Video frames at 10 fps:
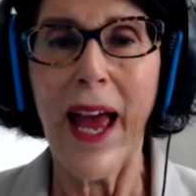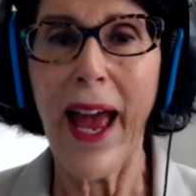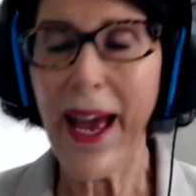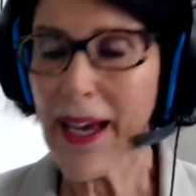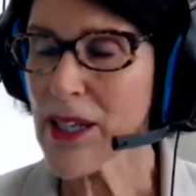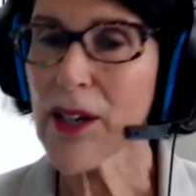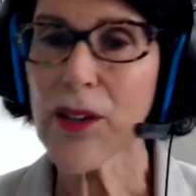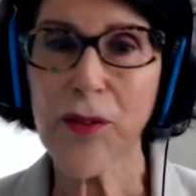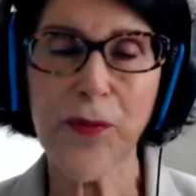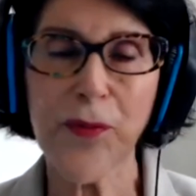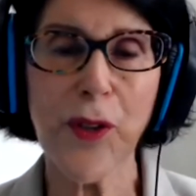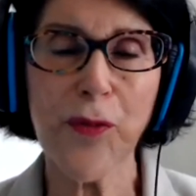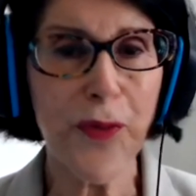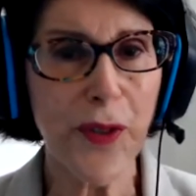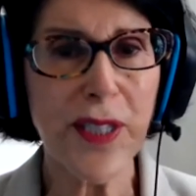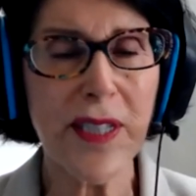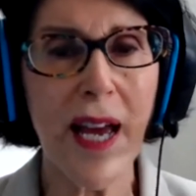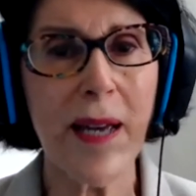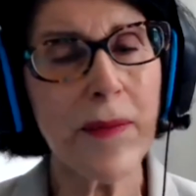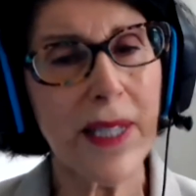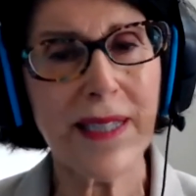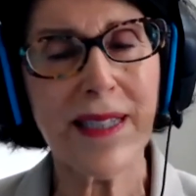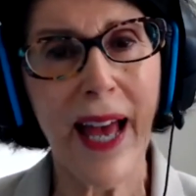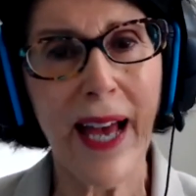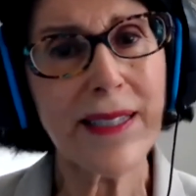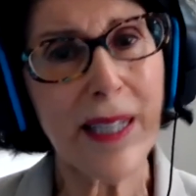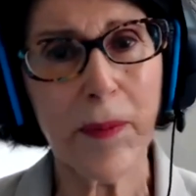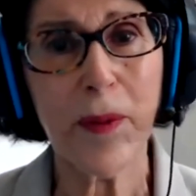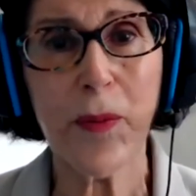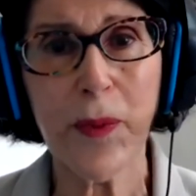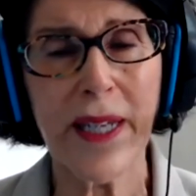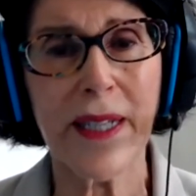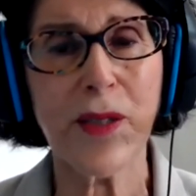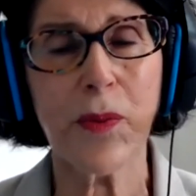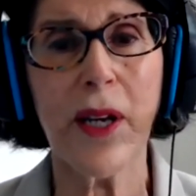And for the first time these last couple weeks,